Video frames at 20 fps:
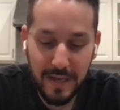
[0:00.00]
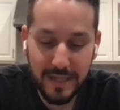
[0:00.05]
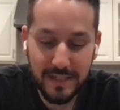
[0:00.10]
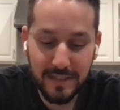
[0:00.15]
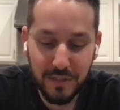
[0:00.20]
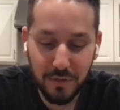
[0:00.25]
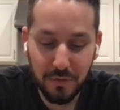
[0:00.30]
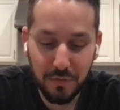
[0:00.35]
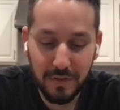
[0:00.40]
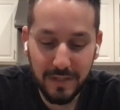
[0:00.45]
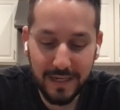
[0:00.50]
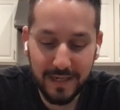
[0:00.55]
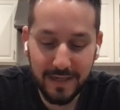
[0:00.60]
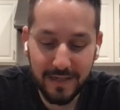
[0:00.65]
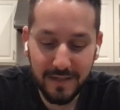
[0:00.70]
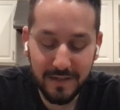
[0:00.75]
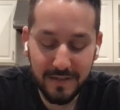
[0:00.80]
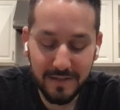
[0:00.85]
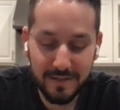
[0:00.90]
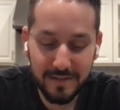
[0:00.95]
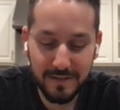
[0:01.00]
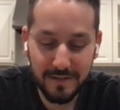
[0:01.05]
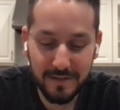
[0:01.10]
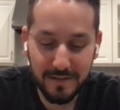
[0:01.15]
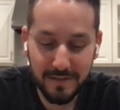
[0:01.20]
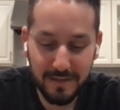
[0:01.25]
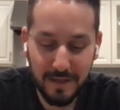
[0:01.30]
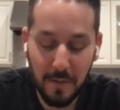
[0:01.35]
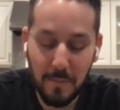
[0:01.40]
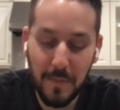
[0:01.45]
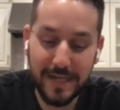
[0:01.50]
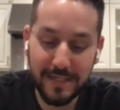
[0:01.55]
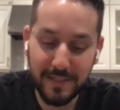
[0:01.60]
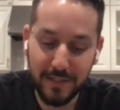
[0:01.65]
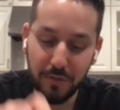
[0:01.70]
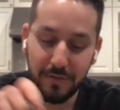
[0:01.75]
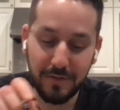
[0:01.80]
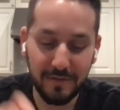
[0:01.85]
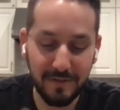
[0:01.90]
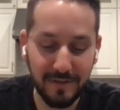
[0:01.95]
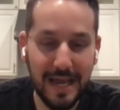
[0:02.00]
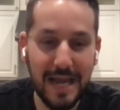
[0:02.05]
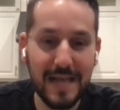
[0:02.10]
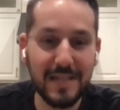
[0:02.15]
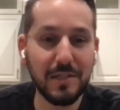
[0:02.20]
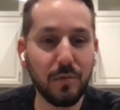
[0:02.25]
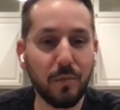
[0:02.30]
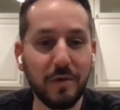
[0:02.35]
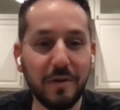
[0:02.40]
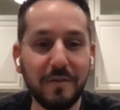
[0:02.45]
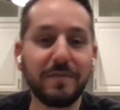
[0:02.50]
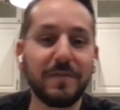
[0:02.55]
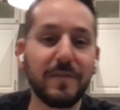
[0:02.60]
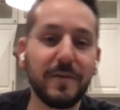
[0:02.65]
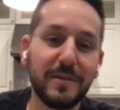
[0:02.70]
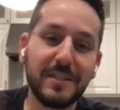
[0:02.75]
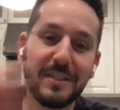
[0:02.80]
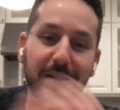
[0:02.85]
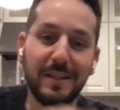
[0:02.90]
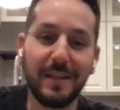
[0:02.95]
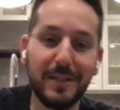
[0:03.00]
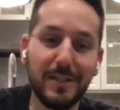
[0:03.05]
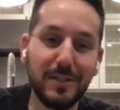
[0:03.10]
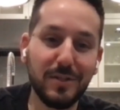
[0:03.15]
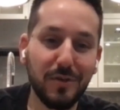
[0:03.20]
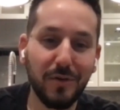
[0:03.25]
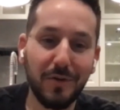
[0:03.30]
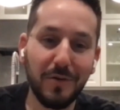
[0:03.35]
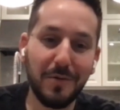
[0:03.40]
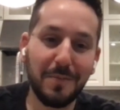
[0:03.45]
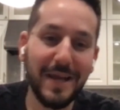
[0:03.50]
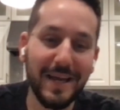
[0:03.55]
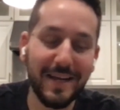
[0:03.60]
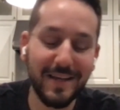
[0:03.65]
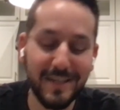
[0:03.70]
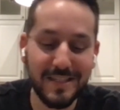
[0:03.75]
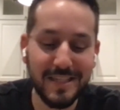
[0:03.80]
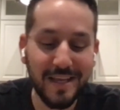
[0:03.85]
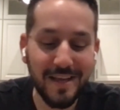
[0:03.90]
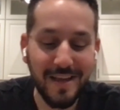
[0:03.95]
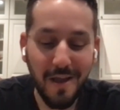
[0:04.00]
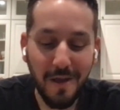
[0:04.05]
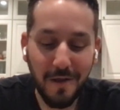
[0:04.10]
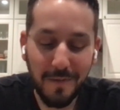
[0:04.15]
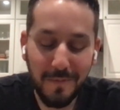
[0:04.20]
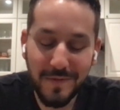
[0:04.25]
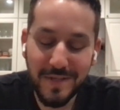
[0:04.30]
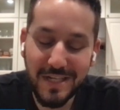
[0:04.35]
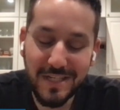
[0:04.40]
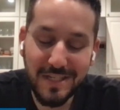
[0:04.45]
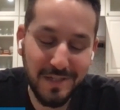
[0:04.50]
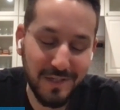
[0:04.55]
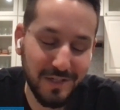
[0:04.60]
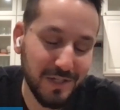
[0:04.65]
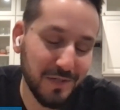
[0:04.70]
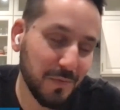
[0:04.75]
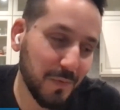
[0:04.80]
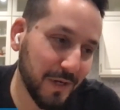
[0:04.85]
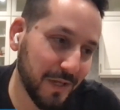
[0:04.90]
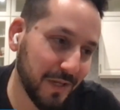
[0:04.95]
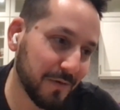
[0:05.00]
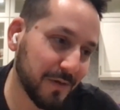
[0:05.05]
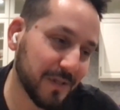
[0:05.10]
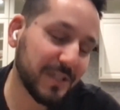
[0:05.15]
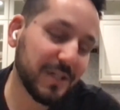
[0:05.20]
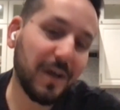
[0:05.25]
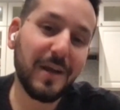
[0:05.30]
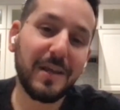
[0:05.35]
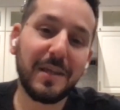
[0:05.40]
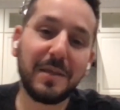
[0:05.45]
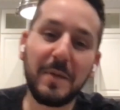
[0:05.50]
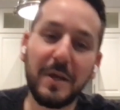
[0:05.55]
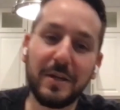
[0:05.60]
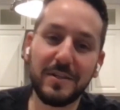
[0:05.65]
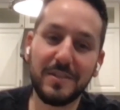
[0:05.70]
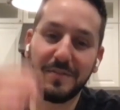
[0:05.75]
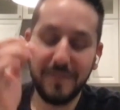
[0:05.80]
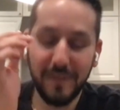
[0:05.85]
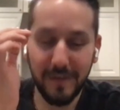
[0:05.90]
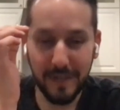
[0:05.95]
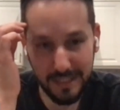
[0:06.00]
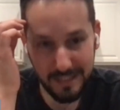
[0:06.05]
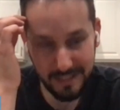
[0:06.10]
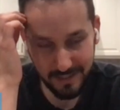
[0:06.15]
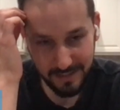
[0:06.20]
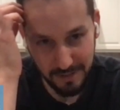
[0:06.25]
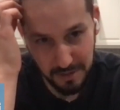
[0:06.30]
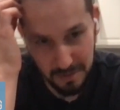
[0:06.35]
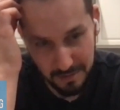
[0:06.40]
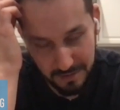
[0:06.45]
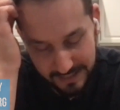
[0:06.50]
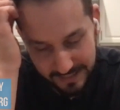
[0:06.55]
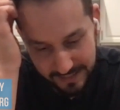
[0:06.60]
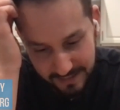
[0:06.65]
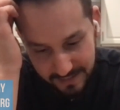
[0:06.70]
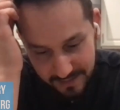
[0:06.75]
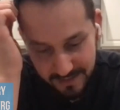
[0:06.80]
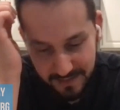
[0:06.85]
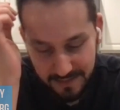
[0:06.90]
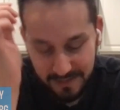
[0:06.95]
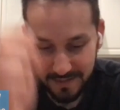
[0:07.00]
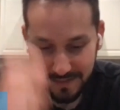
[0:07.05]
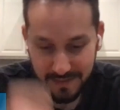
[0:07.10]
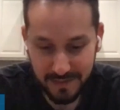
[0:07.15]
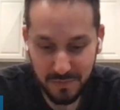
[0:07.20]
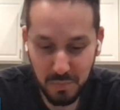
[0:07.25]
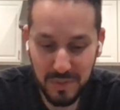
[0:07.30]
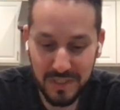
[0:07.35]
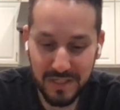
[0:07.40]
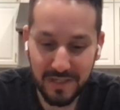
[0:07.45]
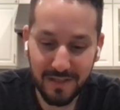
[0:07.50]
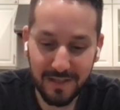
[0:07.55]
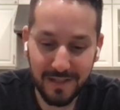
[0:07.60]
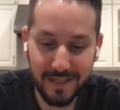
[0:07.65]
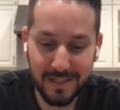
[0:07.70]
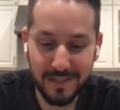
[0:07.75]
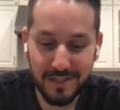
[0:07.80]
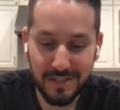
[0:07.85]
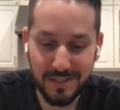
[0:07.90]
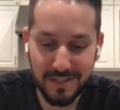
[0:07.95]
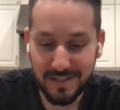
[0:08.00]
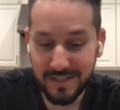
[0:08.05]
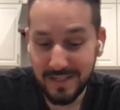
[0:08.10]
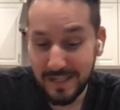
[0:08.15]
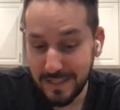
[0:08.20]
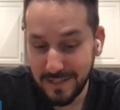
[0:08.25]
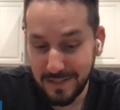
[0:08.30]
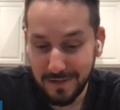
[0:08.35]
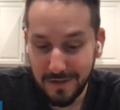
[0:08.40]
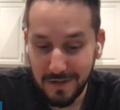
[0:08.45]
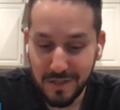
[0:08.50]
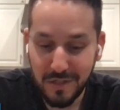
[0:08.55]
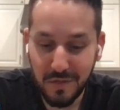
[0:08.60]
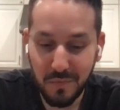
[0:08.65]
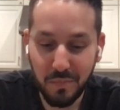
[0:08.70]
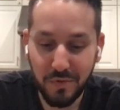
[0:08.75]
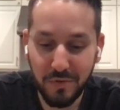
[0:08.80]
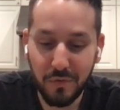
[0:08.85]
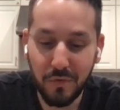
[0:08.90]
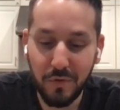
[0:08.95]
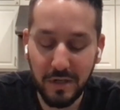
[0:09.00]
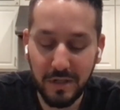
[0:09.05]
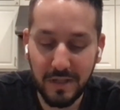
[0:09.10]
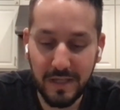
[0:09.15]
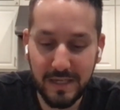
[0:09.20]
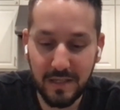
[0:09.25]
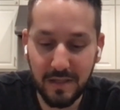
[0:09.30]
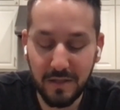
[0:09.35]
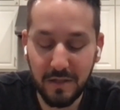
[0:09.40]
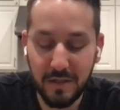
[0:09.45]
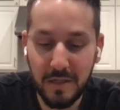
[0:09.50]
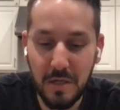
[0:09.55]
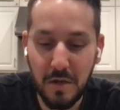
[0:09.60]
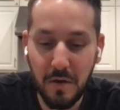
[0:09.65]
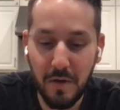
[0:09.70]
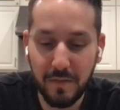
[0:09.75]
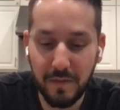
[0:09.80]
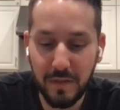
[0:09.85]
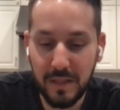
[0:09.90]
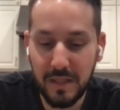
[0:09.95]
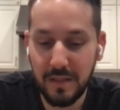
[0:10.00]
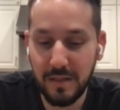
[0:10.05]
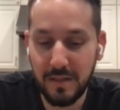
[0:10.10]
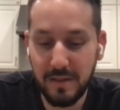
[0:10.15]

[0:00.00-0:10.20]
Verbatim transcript: I might do like I might do the last one first and then circle back because just just what you were talking about is funny. You know, like speaking like just as an entrepreneur, like you know,